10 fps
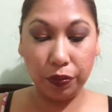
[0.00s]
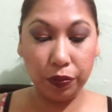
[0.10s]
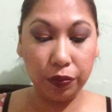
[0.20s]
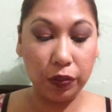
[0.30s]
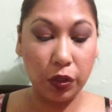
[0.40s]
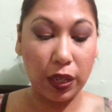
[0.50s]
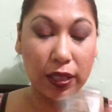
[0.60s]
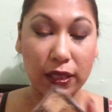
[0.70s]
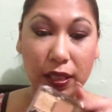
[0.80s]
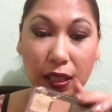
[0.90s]
you get
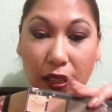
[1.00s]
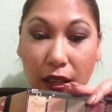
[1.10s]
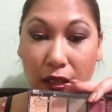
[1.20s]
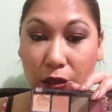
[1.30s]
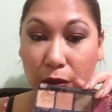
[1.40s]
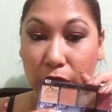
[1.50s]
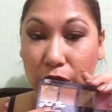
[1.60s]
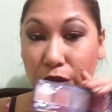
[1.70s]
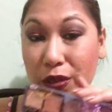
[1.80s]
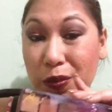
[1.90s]
to see the colors when
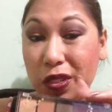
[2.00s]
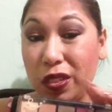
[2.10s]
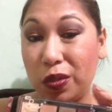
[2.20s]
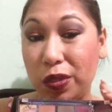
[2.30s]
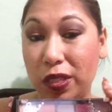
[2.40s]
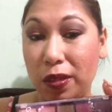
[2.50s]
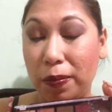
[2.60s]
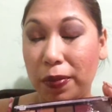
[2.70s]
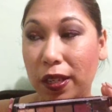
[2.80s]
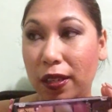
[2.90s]
choosing, which is
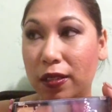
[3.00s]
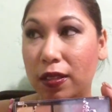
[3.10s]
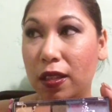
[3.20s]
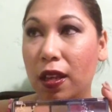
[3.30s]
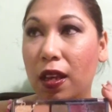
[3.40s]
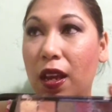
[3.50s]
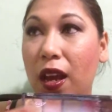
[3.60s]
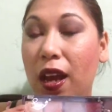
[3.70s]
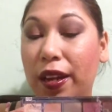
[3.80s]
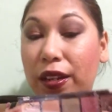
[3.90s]
awesome, because
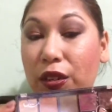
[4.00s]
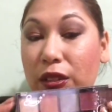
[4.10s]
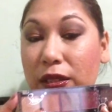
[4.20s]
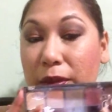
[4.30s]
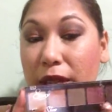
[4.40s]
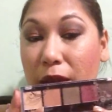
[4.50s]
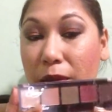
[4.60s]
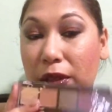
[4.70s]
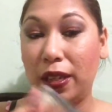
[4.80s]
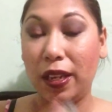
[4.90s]
had I not been
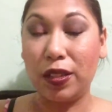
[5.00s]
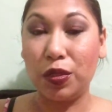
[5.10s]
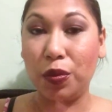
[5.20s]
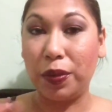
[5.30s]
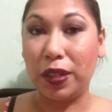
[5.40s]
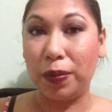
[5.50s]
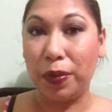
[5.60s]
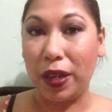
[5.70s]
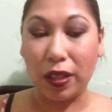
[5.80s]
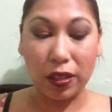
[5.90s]
able and I had to open the
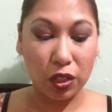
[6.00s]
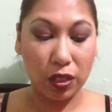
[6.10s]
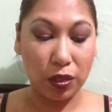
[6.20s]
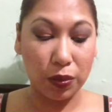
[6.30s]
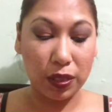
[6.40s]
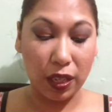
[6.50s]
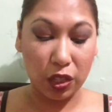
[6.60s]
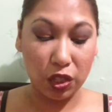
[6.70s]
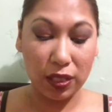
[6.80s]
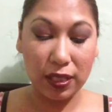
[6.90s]
packaging, it was
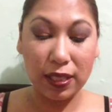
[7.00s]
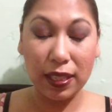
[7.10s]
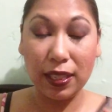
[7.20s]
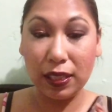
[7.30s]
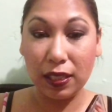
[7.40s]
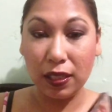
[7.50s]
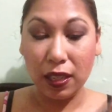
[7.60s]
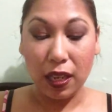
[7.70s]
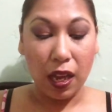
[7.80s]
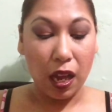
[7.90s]
actually sealed.
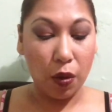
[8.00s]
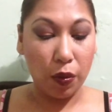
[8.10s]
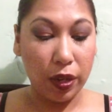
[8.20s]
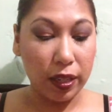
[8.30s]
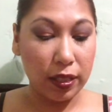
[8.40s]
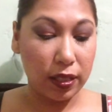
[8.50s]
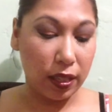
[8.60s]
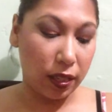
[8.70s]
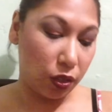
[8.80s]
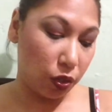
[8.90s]
And I
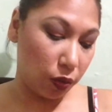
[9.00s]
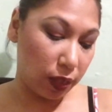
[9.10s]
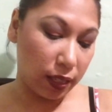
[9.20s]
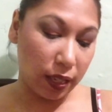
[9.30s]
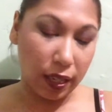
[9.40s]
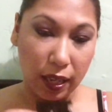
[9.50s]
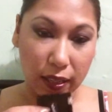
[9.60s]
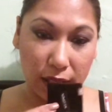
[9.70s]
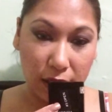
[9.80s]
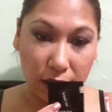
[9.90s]
did though is that it had
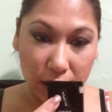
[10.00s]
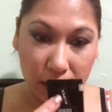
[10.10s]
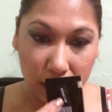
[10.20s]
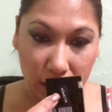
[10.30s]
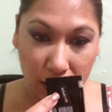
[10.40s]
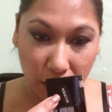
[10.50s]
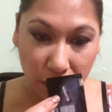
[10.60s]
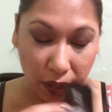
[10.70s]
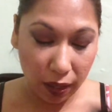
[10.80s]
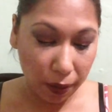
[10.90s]
this little
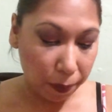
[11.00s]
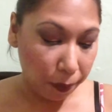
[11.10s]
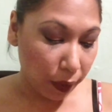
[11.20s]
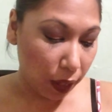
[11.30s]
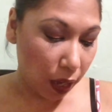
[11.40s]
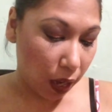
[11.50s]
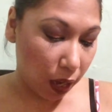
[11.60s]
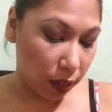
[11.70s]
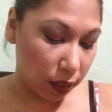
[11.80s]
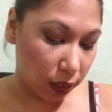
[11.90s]
stuff here,
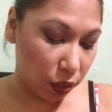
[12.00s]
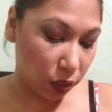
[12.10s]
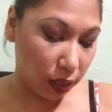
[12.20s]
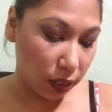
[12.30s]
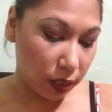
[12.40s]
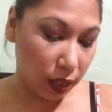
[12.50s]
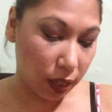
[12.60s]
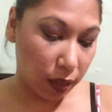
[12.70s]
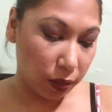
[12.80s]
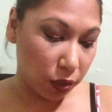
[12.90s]
and I took it
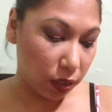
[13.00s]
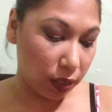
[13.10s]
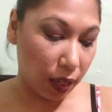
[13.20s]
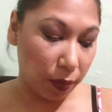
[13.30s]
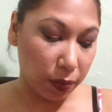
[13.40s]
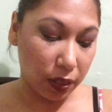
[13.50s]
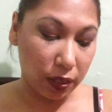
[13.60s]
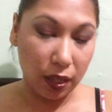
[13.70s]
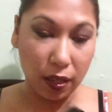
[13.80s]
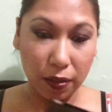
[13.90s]
and I just kept it
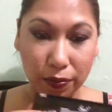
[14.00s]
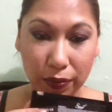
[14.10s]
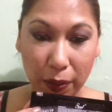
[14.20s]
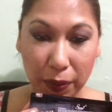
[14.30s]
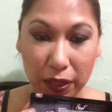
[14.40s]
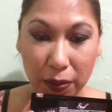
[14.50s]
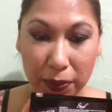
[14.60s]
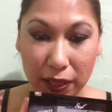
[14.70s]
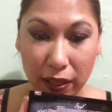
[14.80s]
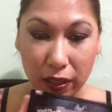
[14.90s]
here. I made it
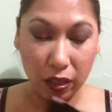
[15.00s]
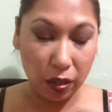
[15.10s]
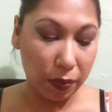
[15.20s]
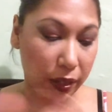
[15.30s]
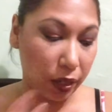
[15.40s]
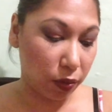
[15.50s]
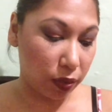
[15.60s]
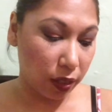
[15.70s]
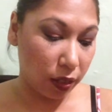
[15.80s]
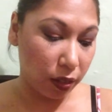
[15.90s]
upside down, but I know
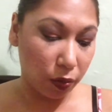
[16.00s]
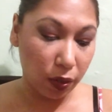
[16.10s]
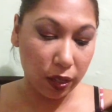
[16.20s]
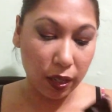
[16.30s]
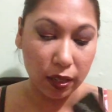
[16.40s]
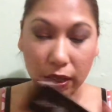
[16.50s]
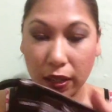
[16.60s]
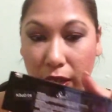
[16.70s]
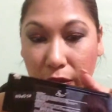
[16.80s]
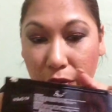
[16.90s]
it's the third one, and then
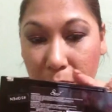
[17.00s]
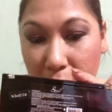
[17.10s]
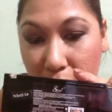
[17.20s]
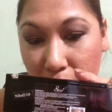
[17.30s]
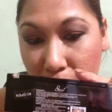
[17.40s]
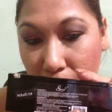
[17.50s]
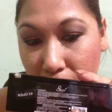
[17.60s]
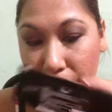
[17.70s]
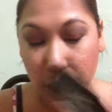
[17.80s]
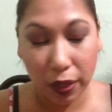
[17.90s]
that information is
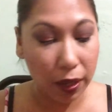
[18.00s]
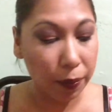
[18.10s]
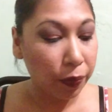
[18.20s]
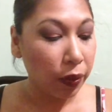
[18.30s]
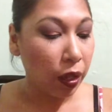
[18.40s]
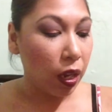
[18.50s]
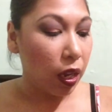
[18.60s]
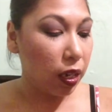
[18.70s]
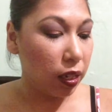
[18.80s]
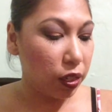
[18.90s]
also here.
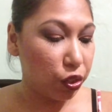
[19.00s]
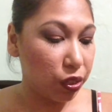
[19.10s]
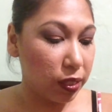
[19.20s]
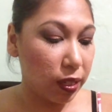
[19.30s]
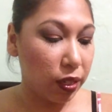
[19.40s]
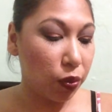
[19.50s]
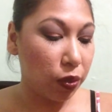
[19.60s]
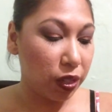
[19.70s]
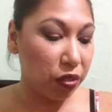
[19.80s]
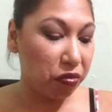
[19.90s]
In addition to that, all
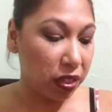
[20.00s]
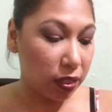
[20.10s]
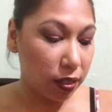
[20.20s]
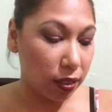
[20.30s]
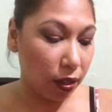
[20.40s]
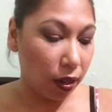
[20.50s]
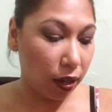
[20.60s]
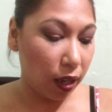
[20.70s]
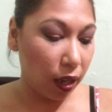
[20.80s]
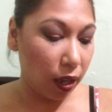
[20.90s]
the ingredients are
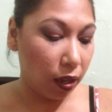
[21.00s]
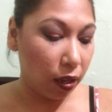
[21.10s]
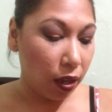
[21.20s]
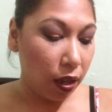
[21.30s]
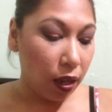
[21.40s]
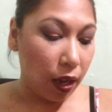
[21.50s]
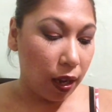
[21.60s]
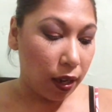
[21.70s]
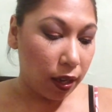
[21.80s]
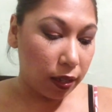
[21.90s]
here,
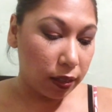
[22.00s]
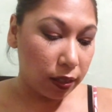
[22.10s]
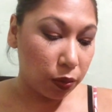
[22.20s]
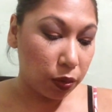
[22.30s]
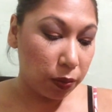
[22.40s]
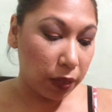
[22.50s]
and it was